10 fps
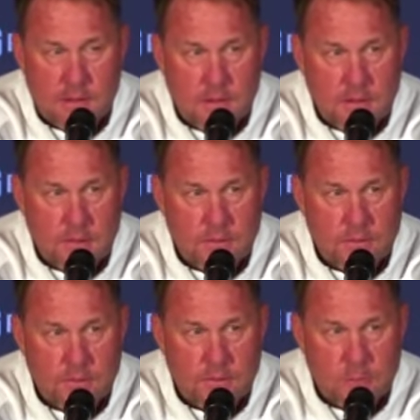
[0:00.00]

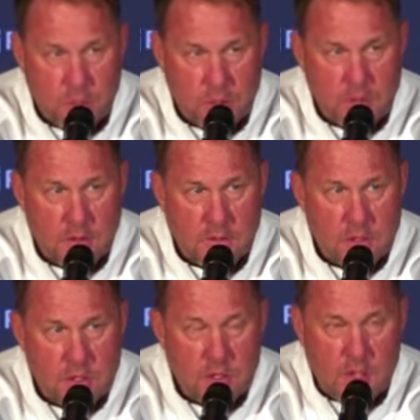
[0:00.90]
particularly the
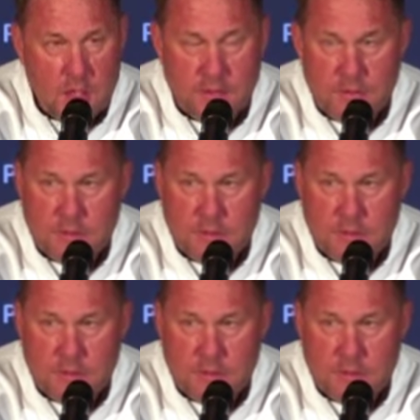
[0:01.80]
first half,